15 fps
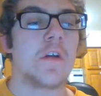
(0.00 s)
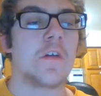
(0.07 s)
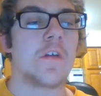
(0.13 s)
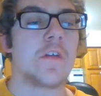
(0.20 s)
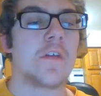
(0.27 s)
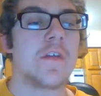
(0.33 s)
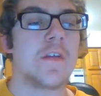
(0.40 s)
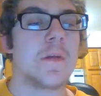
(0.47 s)

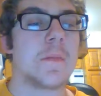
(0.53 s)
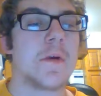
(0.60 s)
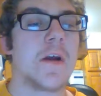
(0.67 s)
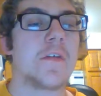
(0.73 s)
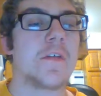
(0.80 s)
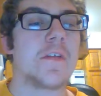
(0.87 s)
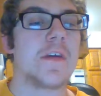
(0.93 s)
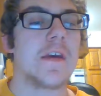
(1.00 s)
Jerzy
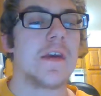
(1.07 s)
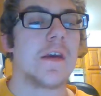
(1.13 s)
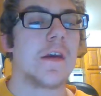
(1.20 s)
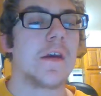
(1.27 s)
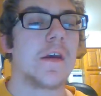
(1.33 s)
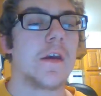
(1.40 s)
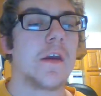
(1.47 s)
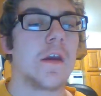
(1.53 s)
Dabrowski,
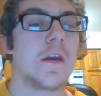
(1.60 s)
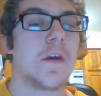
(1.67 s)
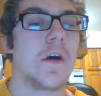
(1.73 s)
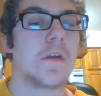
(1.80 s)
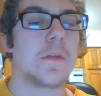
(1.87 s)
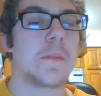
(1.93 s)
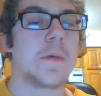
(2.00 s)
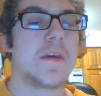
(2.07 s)
and
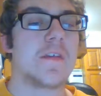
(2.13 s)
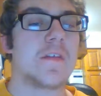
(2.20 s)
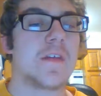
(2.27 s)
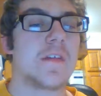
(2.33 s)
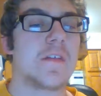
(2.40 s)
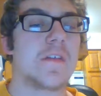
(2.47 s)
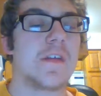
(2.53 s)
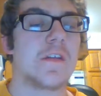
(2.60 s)
called the
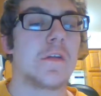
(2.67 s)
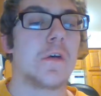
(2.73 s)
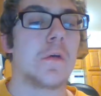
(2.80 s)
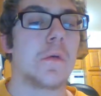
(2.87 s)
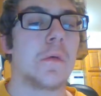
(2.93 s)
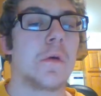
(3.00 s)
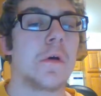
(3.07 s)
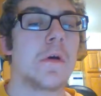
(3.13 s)
P.62.